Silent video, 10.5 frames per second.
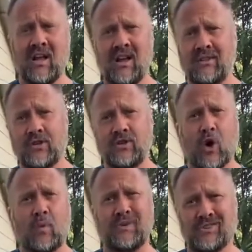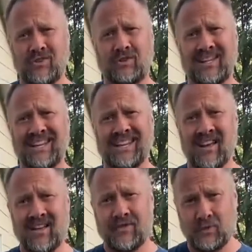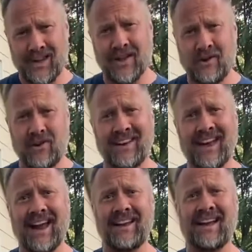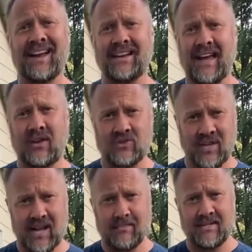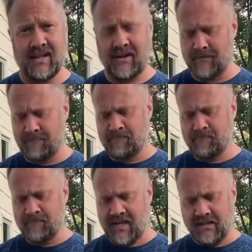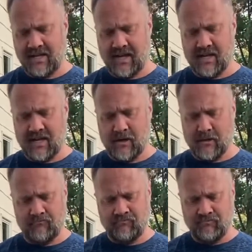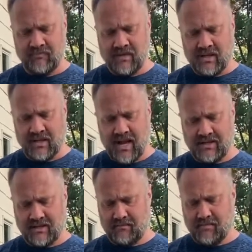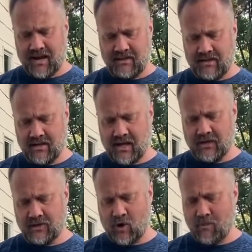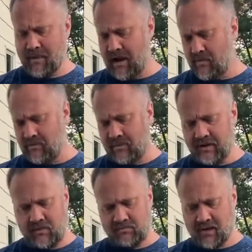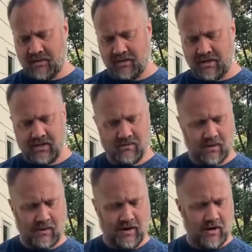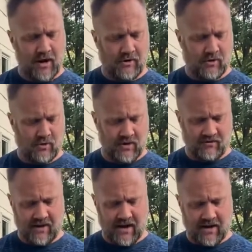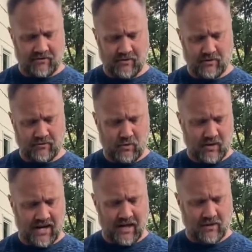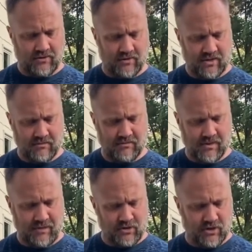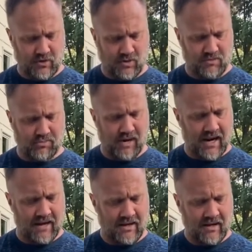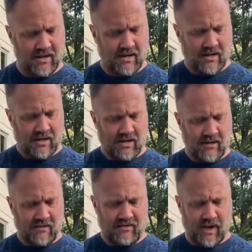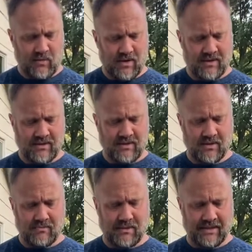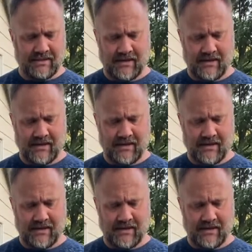This scope was literally $399 on Amazon. I did buy the scope mount. That was probably around $125, $140 it seems. I'm not sure which brand that was, but